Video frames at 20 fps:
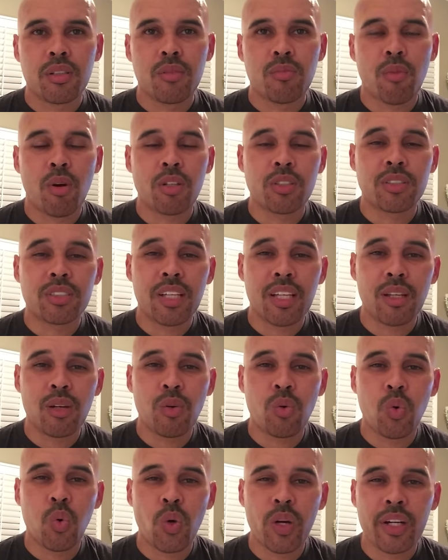
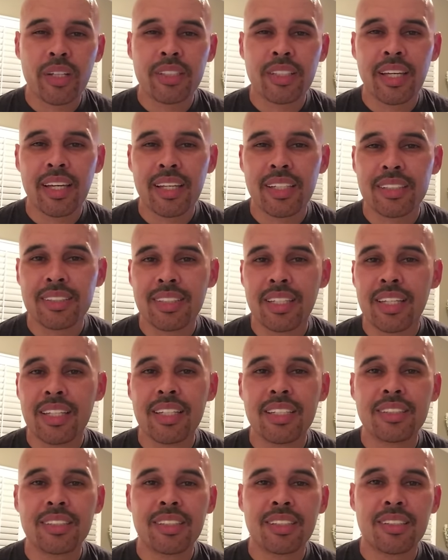Marcelo Huertas, he
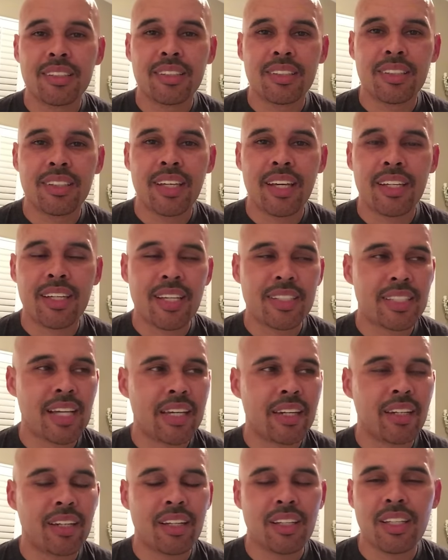needs to get kicked
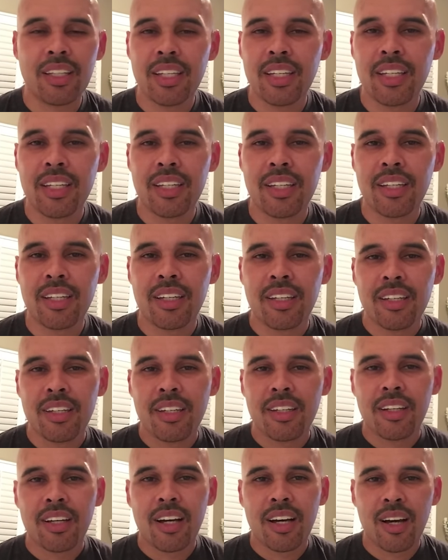out of the league.
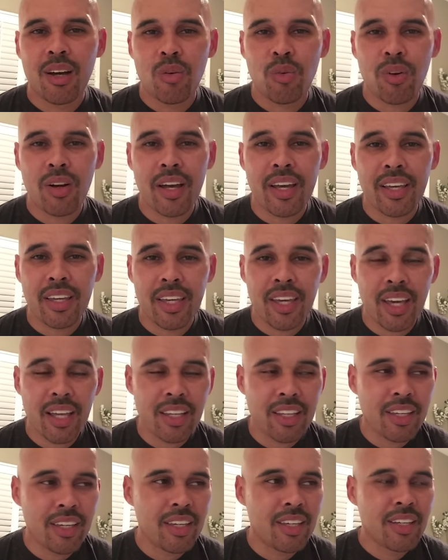Ryan
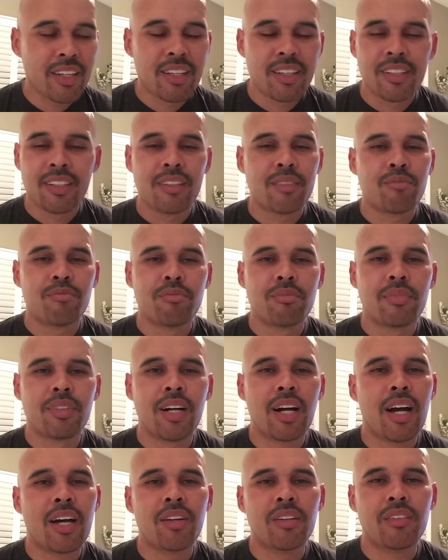Kelly,
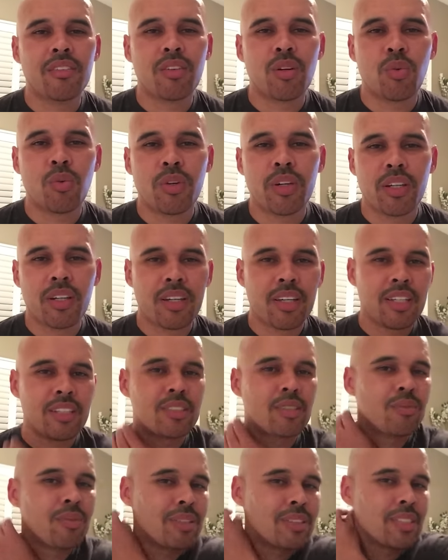I don't even know what. He
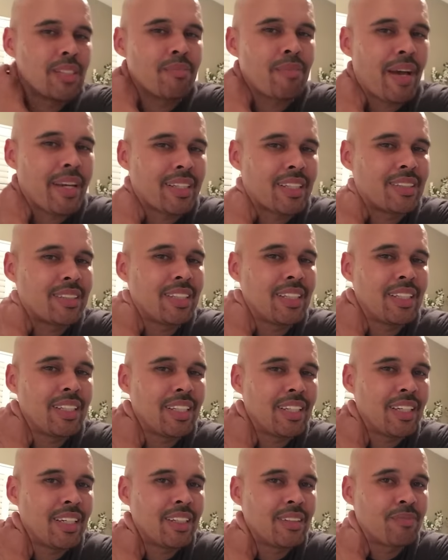should be sent back to D
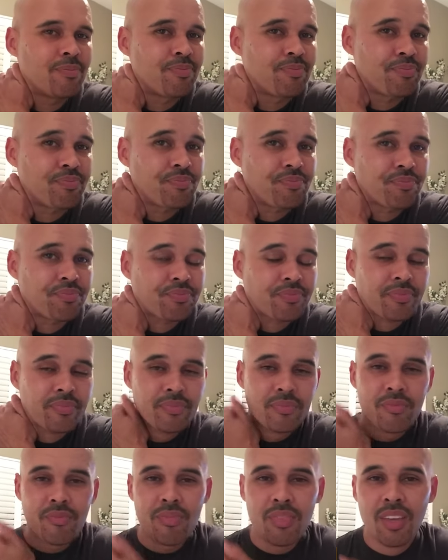League.
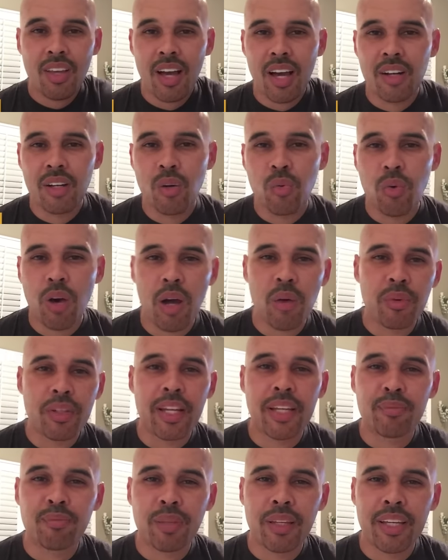I don't know why we're
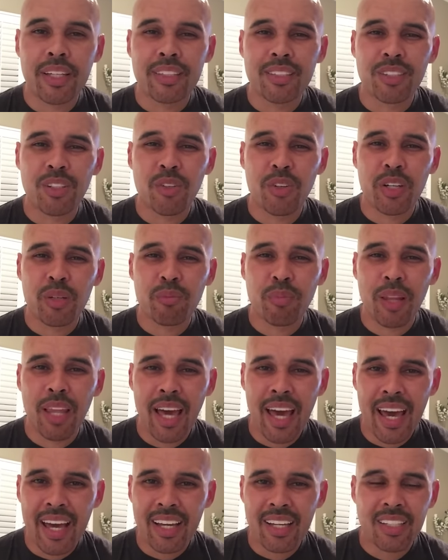not playing Tariq
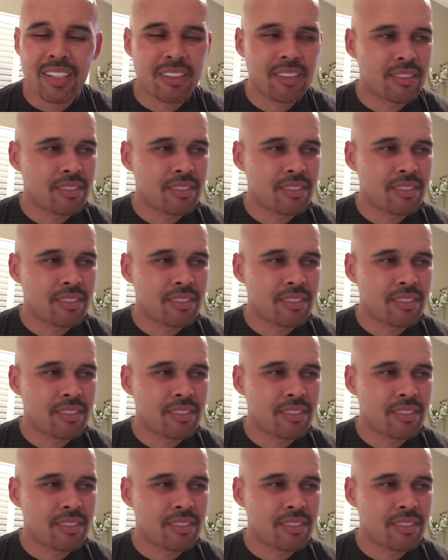Black.